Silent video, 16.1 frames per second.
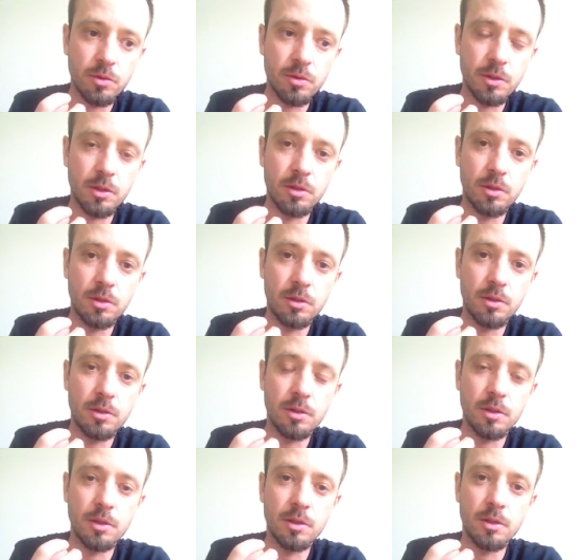Uh,
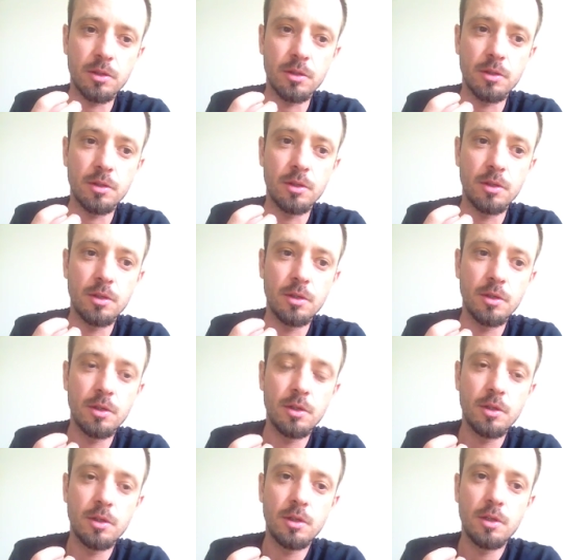
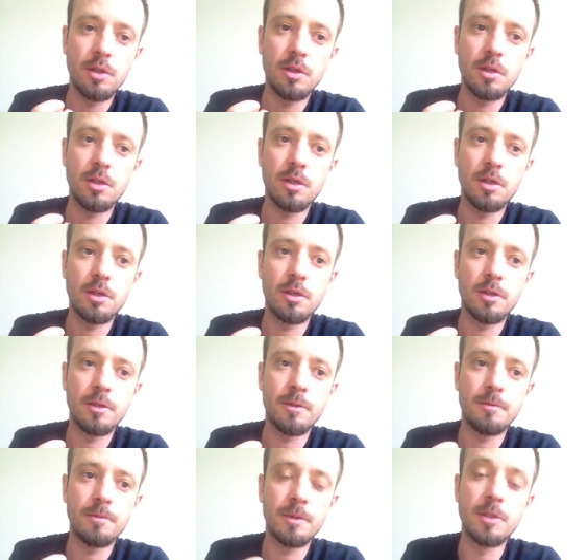uh,
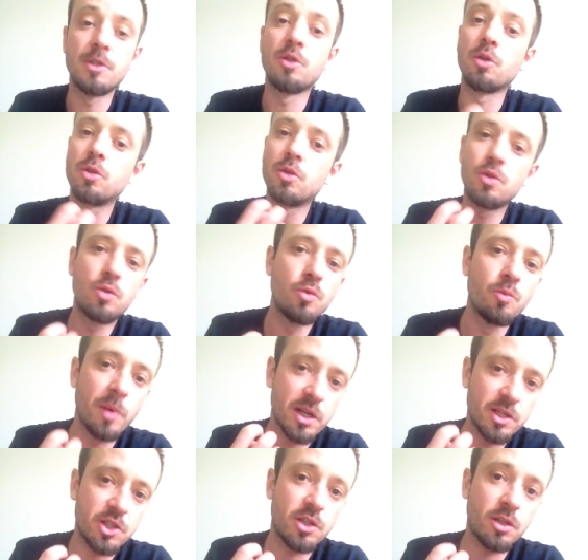it is not too
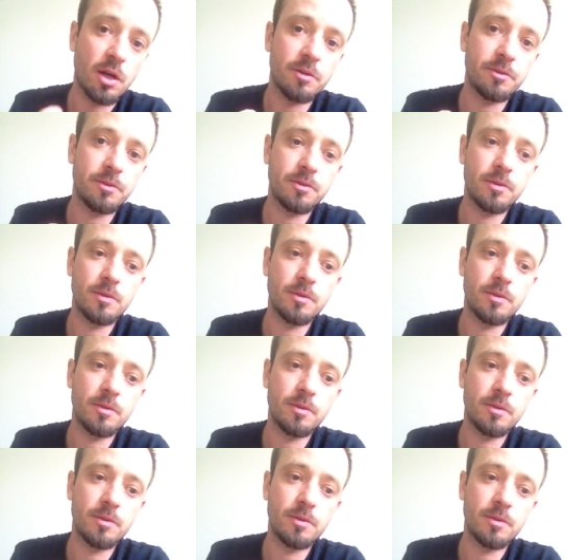much tough.